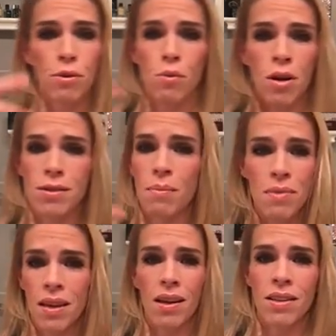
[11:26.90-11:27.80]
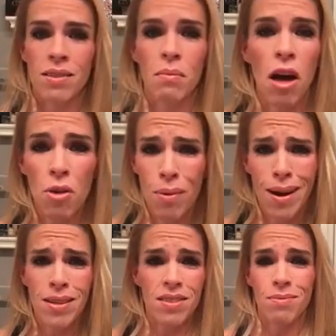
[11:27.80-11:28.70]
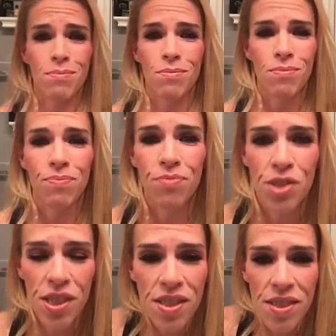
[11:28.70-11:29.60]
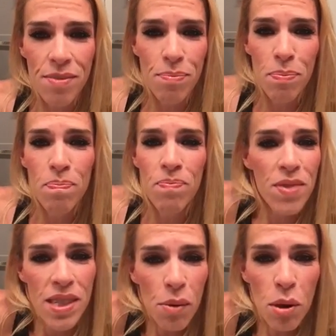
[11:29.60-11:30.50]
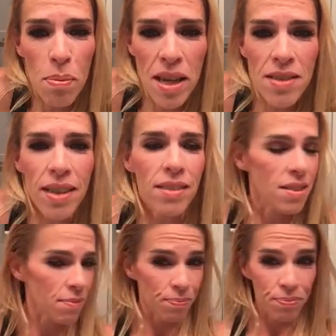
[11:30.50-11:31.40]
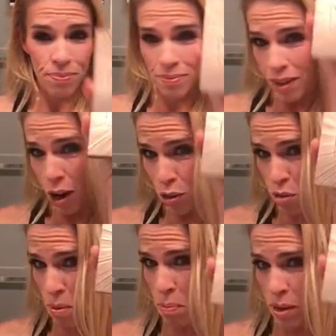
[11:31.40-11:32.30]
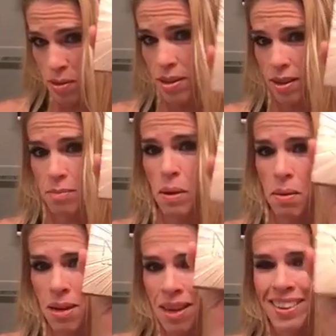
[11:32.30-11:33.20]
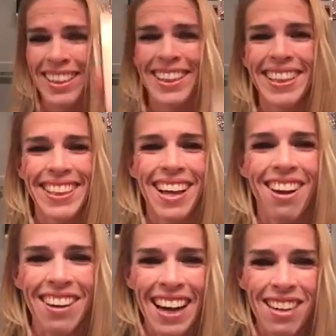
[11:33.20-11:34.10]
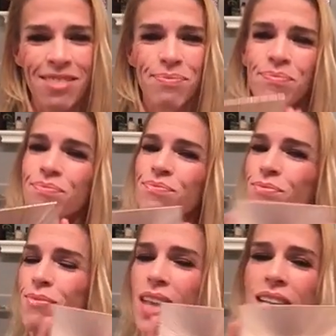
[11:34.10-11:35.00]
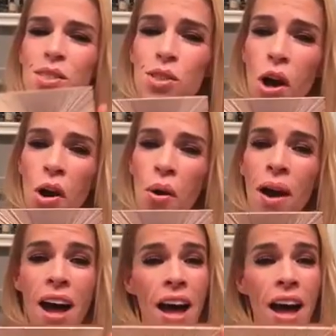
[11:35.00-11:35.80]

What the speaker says: you want something awesome. Otherwise, just stick with the basics. Ultimate basics, baby. All right? So,